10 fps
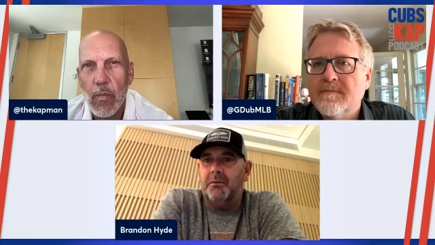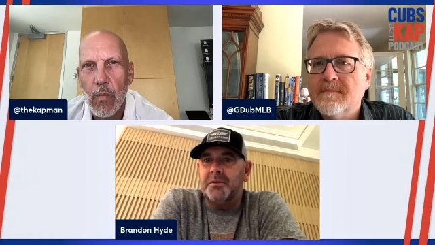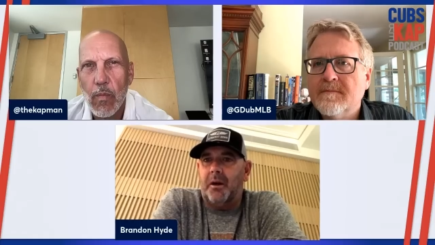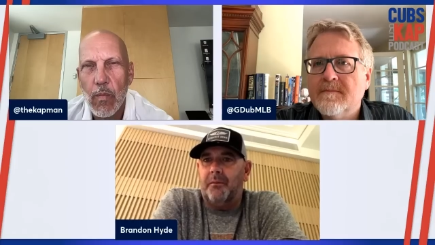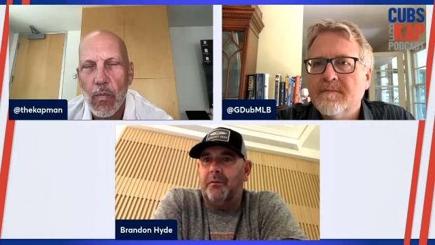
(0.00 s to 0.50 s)

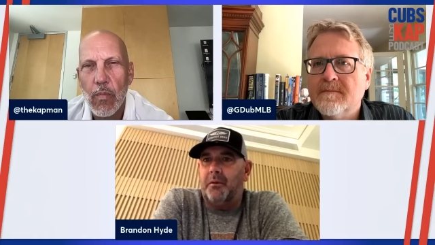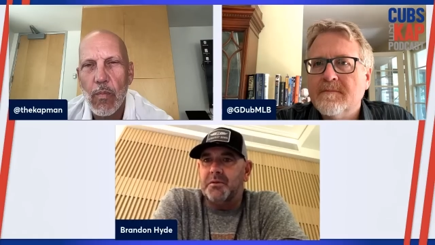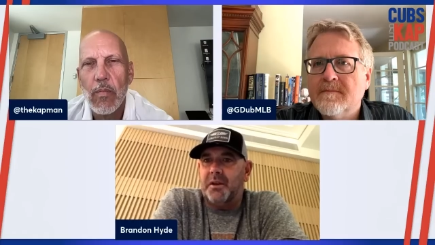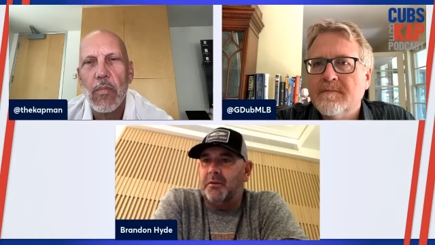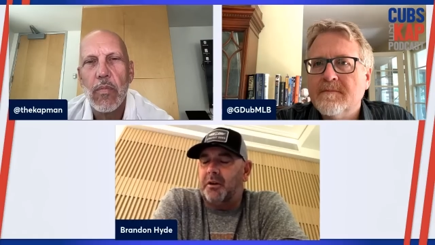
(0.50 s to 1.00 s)
Speaker 1: was helpful he
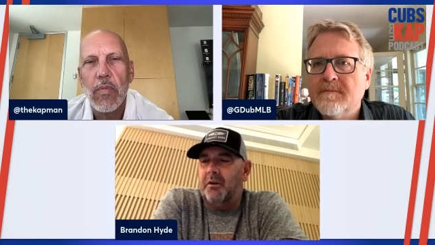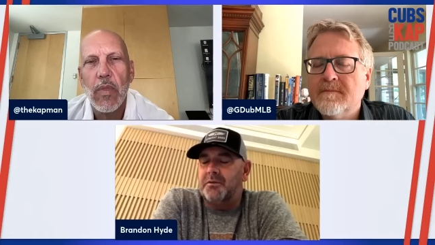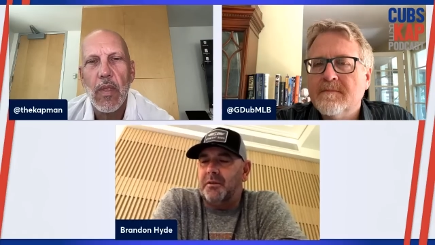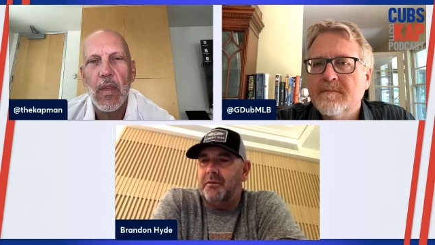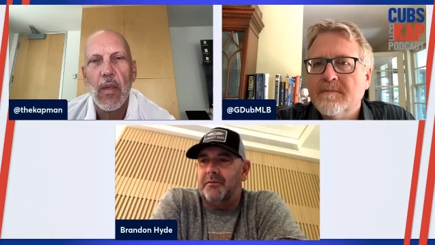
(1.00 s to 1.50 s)
was another
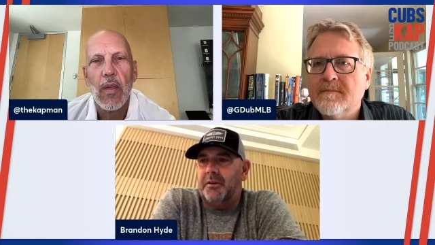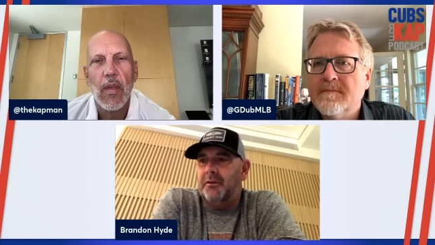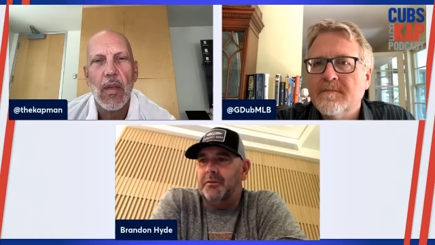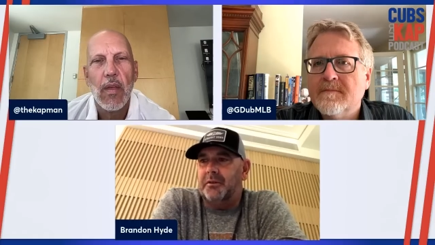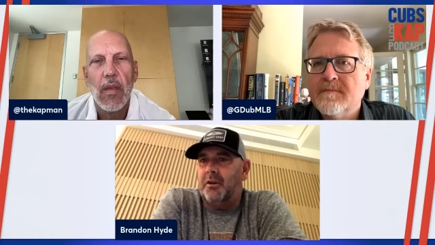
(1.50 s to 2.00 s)
coach on the
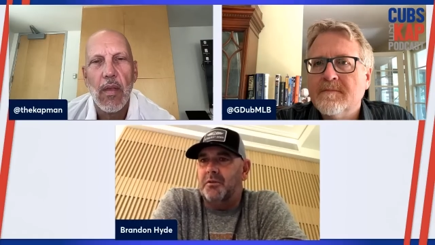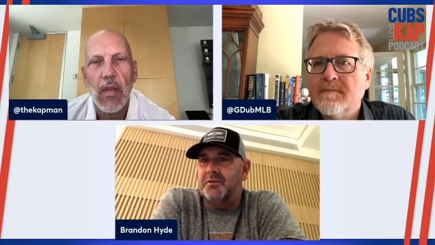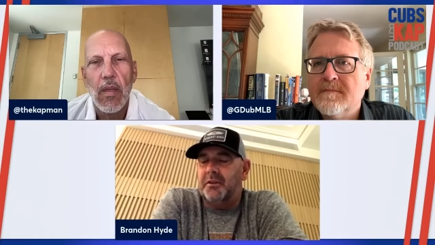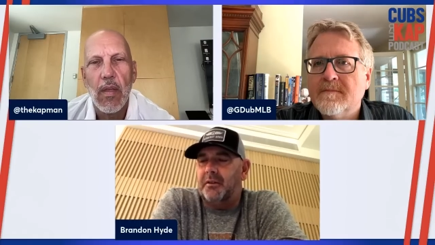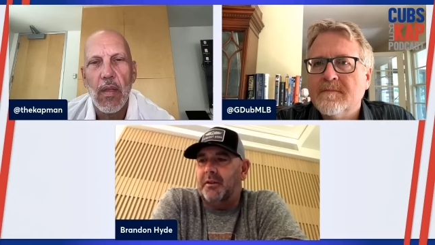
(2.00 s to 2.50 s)
field and coach
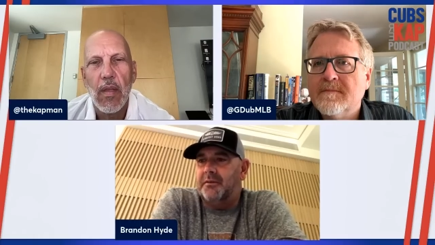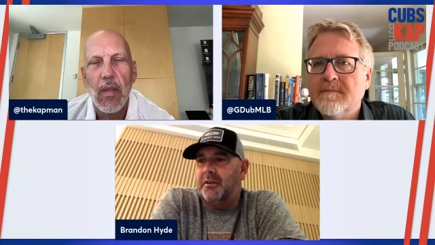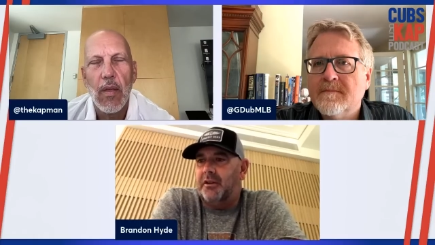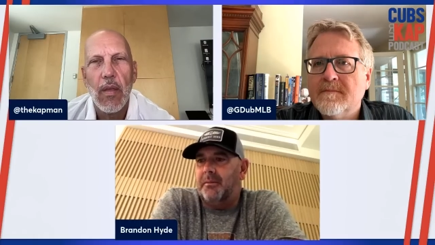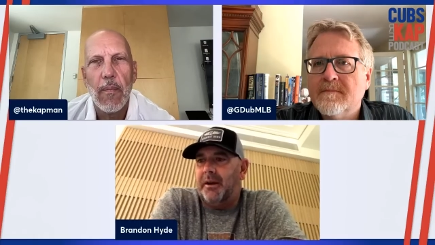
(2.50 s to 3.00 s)
in the in the
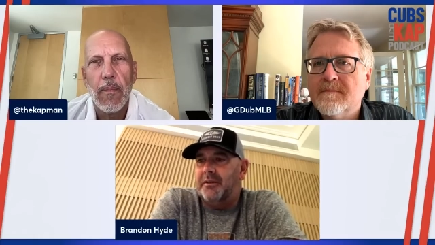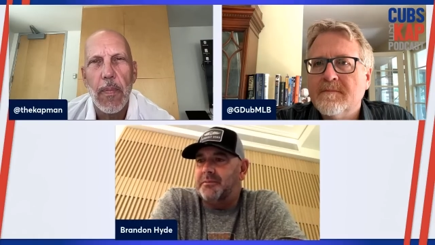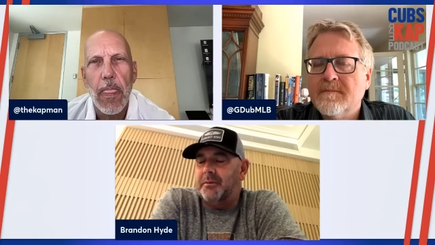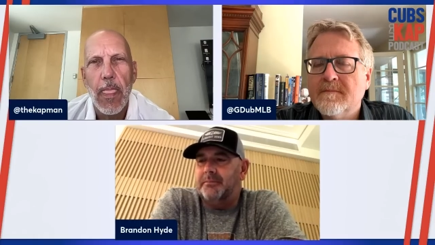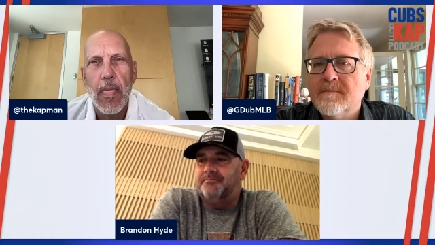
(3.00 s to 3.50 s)
clubhouse
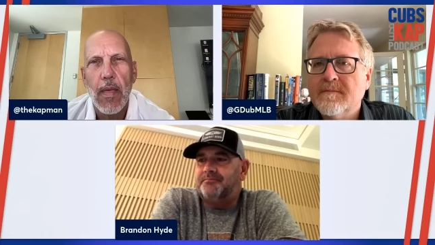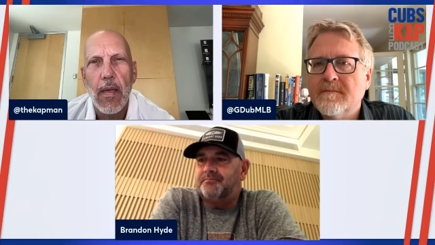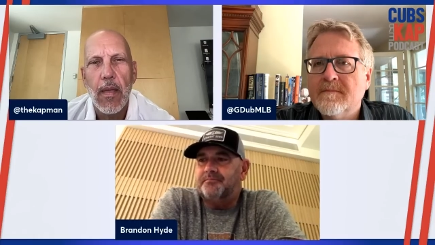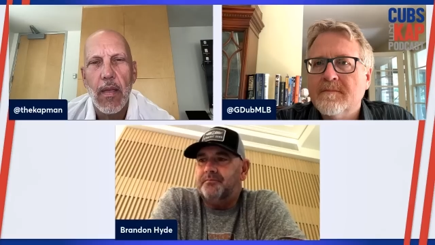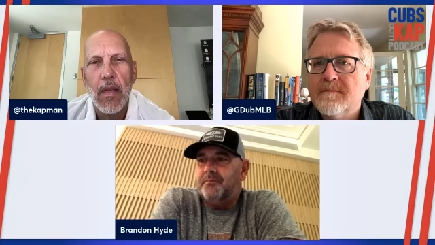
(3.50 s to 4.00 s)
but
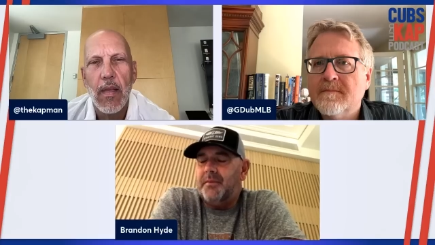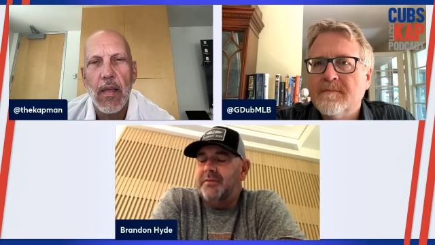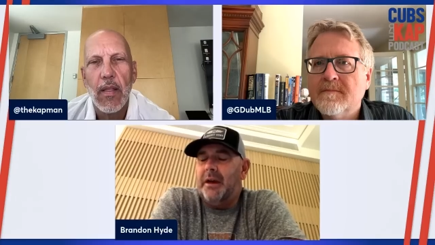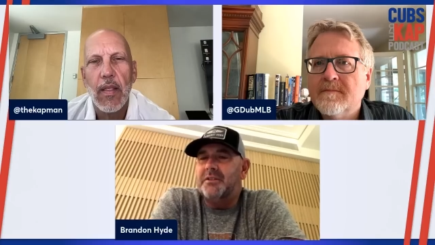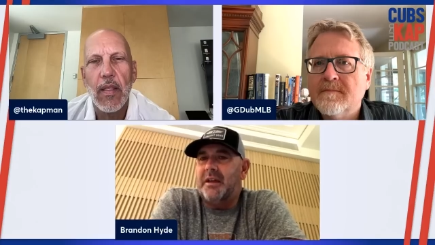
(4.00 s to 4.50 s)

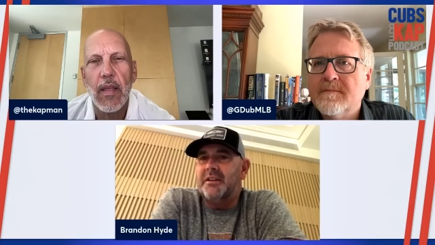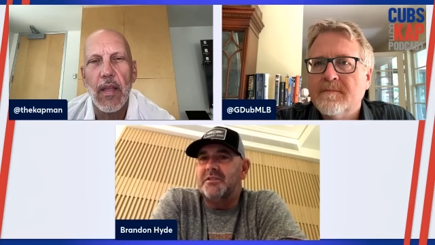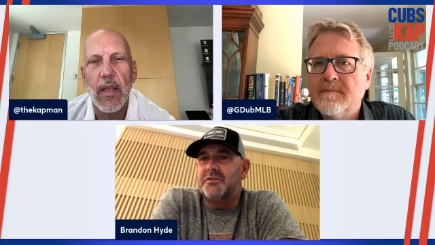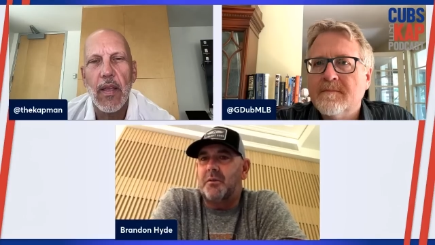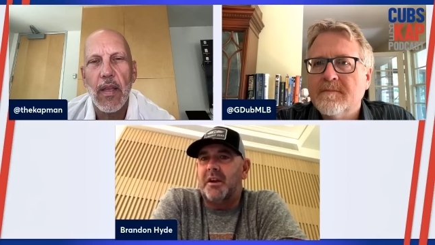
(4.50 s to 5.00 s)
that, that
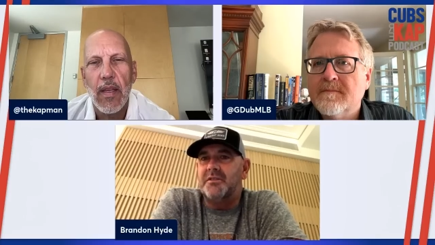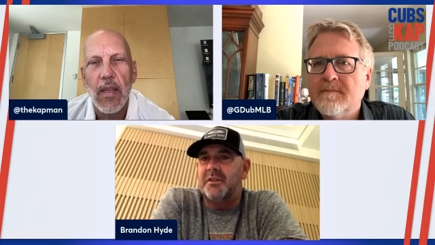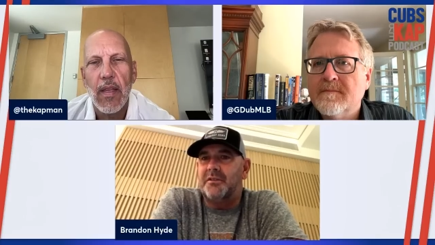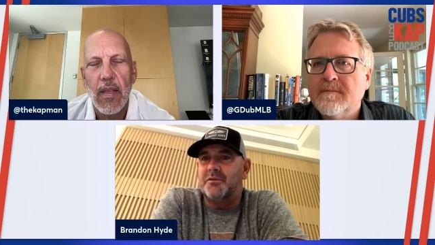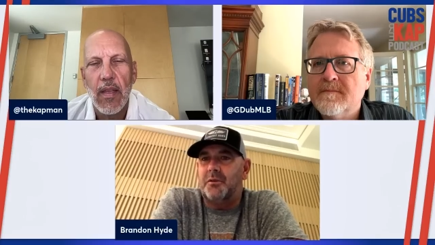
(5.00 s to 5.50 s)
is strange
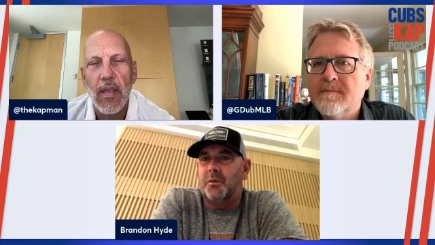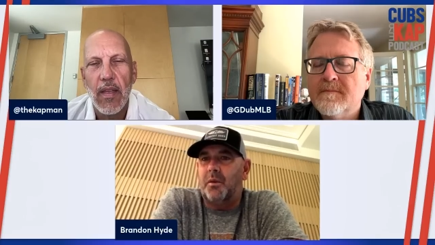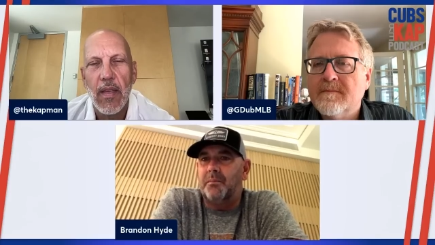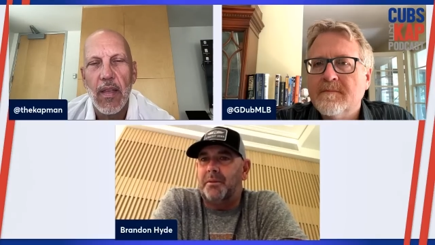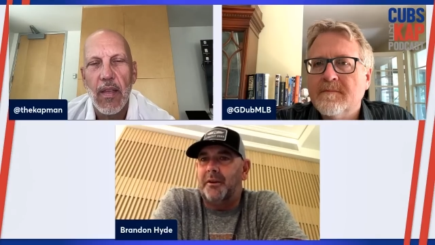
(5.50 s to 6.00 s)
that there's only
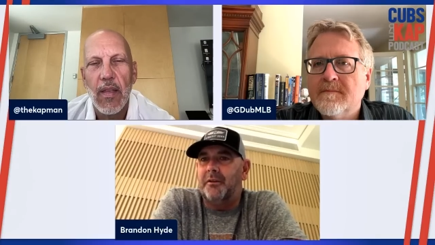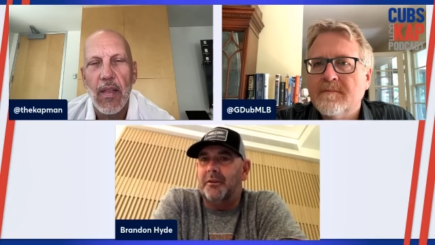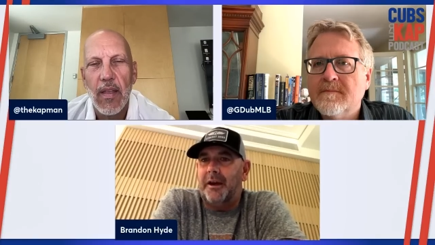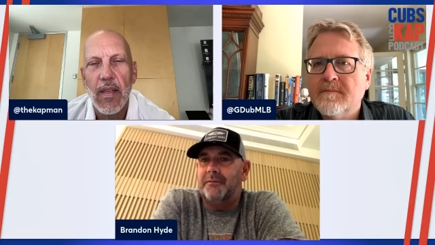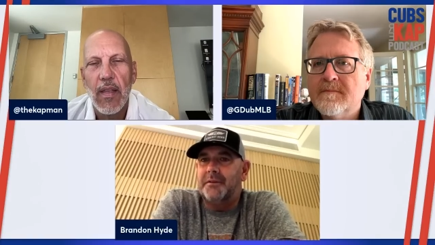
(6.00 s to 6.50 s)
one player
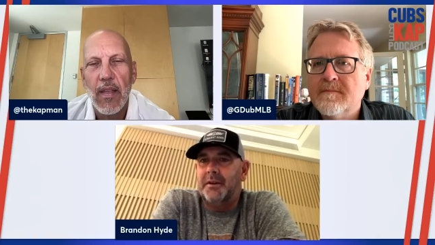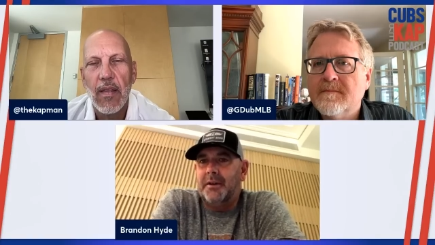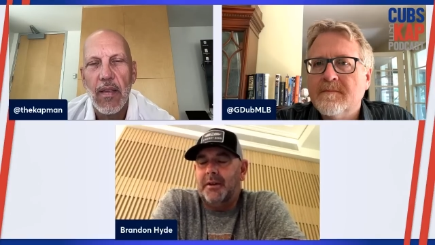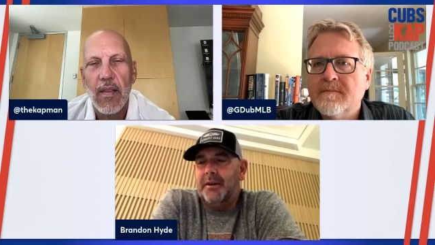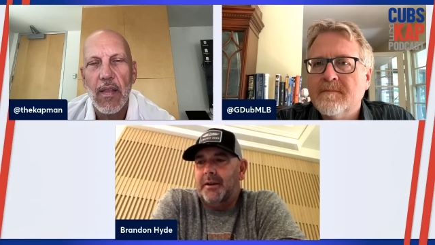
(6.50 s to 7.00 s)
left.
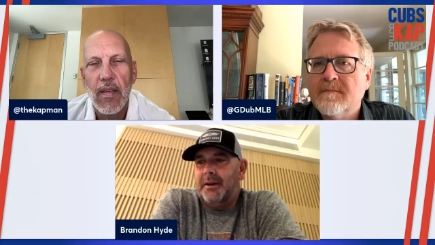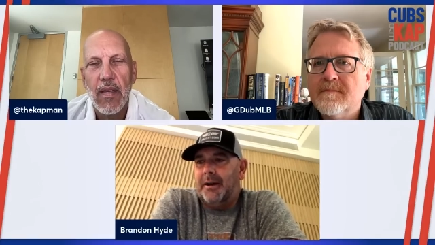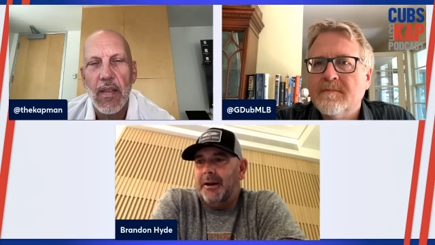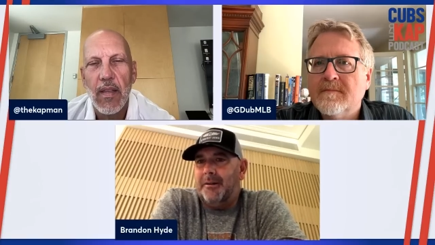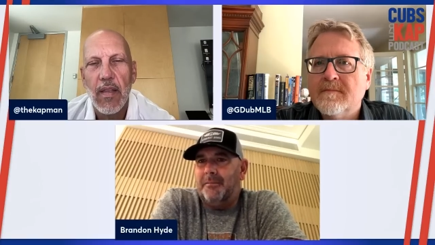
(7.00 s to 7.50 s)

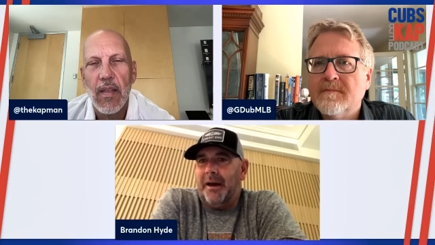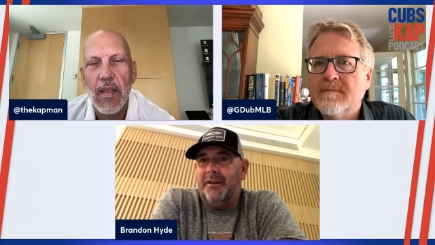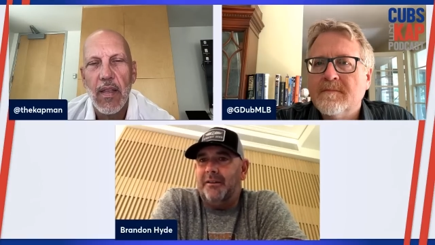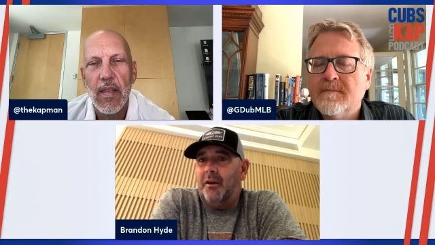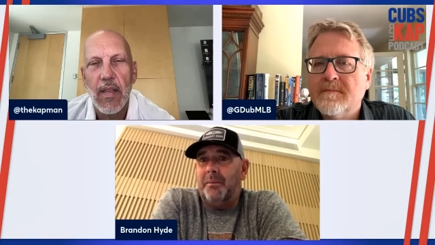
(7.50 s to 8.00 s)
Um, I
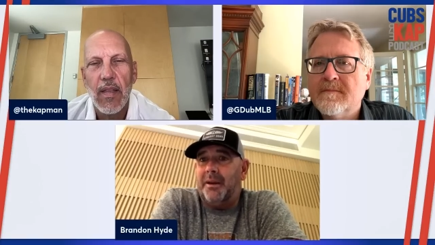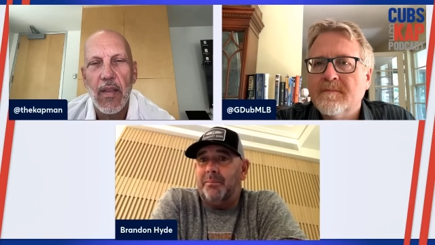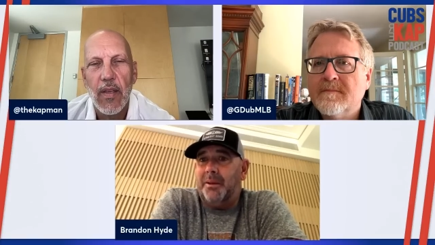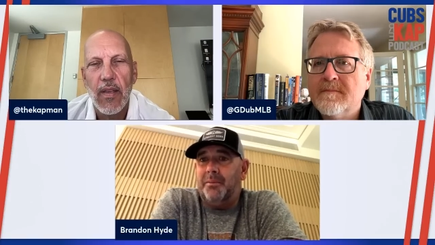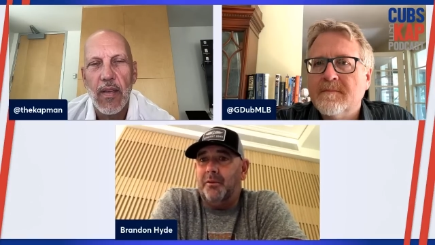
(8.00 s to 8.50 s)
don't know many
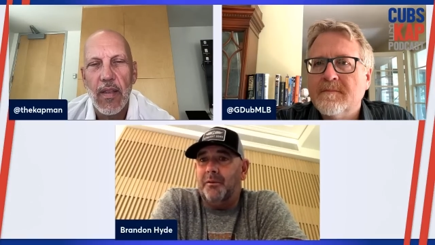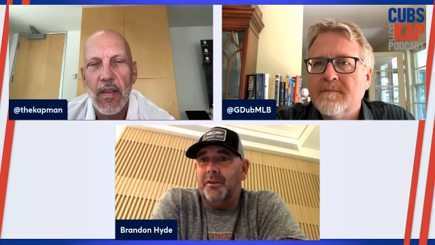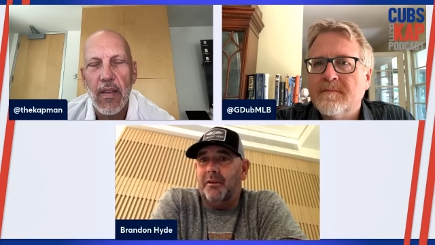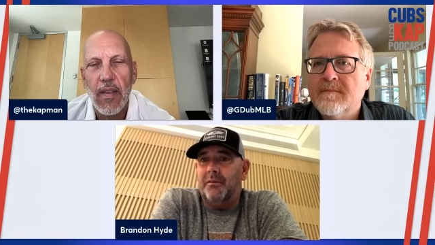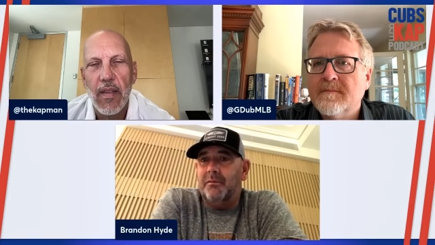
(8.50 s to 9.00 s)
people over
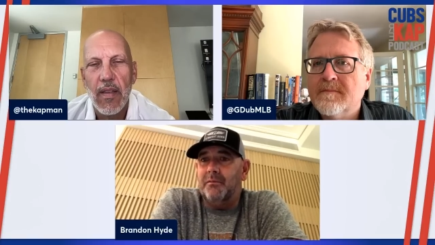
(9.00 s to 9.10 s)
there